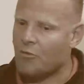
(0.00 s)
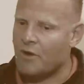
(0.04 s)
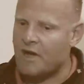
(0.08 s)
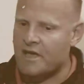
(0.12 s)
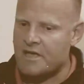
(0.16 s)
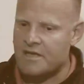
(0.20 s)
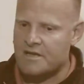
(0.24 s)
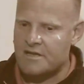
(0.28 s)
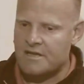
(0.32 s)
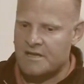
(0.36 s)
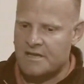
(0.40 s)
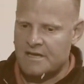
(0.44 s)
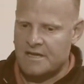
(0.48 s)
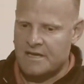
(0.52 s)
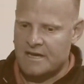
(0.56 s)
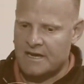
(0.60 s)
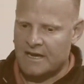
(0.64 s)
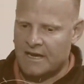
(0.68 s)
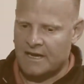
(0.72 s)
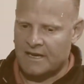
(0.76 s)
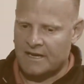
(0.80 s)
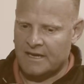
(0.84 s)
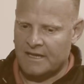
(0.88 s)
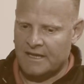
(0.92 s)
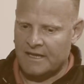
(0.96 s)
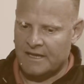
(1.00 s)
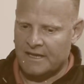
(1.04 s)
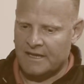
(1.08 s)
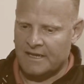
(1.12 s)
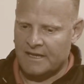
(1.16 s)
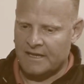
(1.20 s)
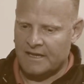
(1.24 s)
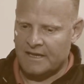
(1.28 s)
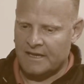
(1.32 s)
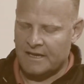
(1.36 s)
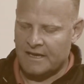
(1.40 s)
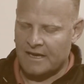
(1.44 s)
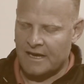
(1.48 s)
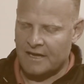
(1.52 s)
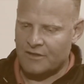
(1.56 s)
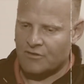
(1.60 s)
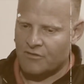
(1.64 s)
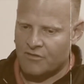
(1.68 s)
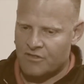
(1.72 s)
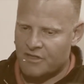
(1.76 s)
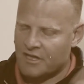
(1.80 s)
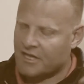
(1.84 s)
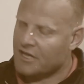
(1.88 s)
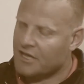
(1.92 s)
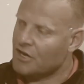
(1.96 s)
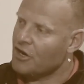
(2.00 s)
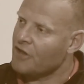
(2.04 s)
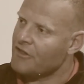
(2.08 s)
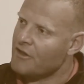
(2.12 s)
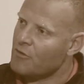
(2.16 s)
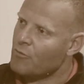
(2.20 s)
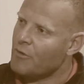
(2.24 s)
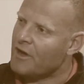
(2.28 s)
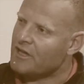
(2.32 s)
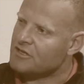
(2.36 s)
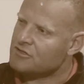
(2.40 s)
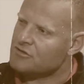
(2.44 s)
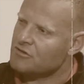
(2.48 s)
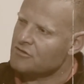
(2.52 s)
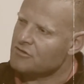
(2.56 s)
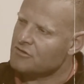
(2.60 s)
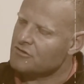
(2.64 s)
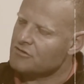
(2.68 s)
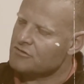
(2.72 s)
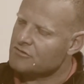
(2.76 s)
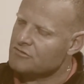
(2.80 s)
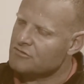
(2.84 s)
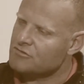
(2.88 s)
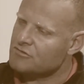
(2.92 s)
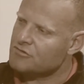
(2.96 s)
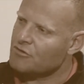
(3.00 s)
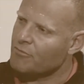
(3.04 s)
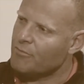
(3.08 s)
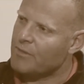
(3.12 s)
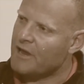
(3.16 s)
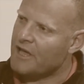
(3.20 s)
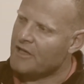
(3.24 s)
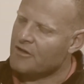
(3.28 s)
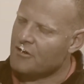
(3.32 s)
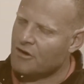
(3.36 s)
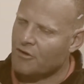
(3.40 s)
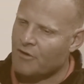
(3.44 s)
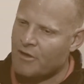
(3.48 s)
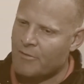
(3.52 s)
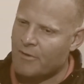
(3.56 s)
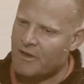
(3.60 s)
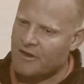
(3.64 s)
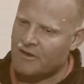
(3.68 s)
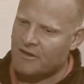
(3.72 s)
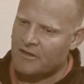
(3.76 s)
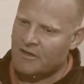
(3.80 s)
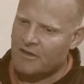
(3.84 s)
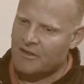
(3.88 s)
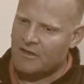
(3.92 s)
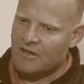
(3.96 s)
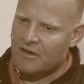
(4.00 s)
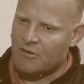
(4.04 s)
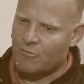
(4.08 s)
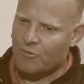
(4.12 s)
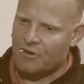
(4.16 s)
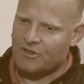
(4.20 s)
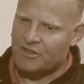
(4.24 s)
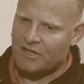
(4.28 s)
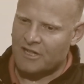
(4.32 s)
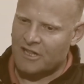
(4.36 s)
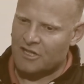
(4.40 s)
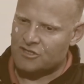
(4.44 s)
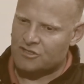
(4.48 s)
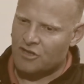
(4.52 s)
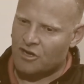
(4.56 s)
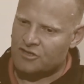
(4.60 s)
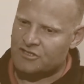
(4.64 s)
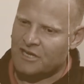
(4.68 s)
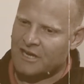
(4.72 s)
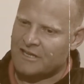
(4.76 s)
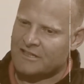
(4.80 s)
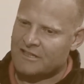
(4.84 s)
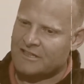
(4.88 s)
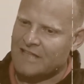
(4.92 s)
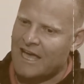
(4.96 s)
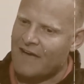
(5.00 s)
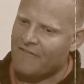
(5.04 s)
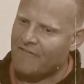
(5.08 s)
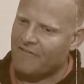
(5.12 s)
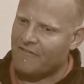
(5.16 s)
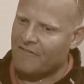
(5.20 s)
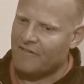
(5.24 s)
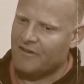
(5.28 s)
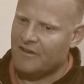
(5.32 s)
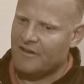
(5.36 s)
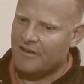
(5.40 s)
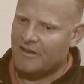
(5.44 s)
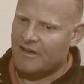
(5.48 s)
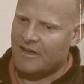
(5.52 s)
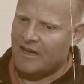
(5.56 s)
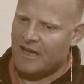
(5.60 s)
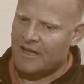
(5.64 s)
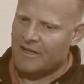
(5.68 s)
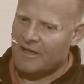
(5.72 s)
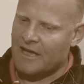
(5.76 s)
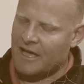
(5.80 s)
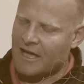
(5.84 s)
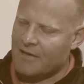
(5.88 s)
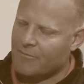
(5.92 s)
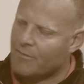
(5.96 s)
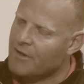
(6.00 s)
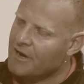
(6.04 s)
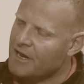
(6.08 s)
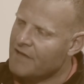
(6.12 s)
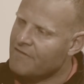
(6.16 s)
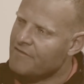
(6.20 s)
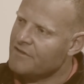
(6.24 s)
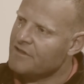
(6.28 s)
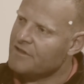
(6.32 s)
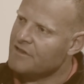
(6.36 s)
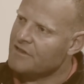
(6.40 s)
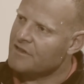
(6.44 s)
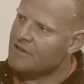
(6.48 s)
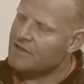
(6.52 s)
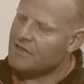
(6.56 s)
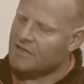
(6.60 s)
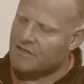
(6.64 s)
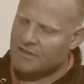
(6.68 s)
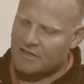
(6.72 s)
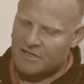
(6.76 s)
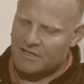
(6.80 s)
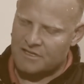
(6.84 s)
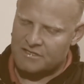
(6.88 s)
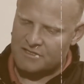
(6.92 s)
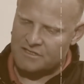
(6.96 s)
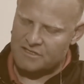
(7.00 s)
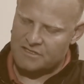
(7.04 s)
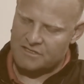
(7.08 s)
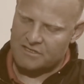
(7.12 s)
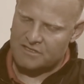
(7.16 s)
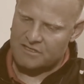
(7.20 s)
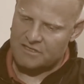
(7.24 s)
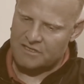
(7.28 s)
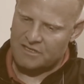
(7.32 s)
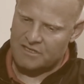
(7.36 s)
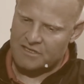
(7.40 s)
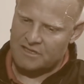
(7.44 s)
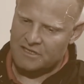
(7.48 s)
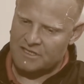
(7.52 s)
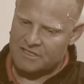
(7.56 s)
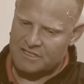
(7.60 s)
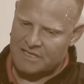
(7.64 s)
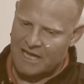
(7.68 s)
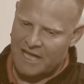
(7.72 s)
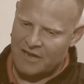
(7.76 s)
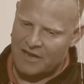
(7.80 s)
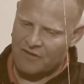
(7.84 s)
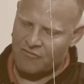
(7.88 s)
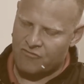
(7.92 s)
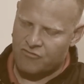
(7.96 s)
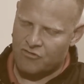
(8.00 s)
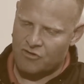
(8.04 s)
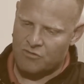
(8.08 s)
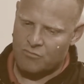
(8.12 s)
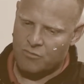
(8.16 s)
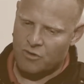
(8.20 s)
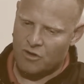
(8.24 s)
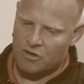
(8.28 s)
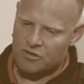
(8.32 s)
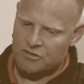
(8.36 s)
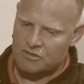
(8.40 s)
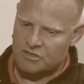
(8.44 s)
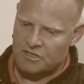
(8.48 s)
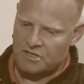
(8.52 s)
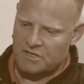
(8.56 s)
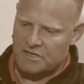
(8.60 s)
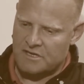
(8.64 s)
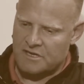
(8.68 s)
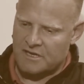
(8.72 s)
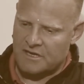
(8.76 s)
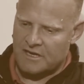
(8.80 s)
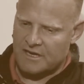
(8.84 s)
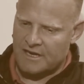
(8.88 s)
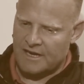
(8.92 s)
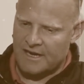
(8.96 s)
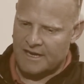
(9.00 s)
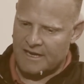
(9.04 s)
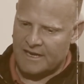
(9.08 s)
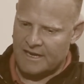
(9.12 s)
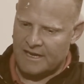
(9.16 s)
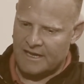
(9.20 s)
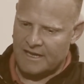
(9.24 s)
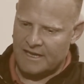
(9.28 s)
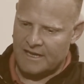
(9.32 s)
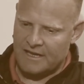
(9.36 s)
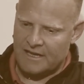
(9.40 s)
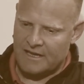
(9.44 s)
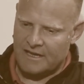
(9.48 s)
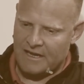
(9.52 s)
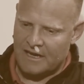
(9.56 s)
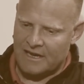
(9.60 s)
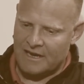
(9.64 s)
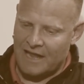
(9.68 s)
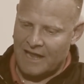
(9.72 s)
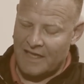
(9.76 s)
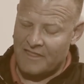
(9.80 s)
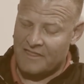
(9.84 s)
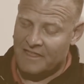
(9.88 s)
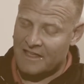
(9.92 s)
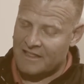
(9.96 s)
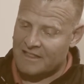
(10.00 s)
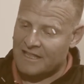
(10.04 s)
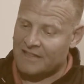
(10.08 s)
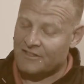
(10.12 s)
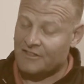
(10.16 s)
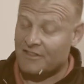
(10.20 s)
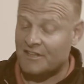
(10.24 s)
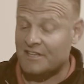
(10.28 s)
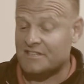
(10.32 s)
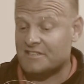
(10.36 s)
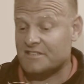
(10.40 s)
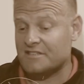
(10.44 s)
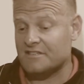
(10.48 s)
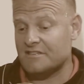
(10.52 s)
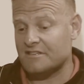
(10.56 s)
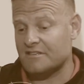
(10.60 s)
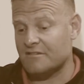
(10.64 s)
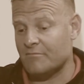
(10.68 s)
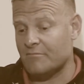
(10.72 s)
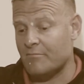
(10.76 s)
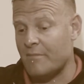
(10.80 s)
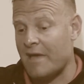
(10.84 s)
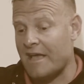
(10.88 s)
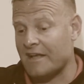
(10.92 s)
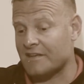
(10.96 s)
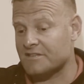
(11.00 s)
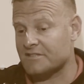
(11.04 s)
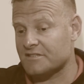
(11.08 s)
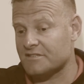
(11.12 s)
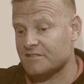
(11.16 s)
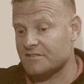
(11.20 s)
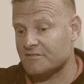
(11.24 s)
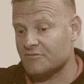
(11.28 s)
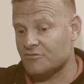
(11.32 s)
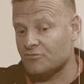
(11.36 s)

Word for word: way, and uh, I don't think in other ways to to play. You know, even when the results are tough, I, I believe in, in this in this kind of football, and uh, and I think that this makes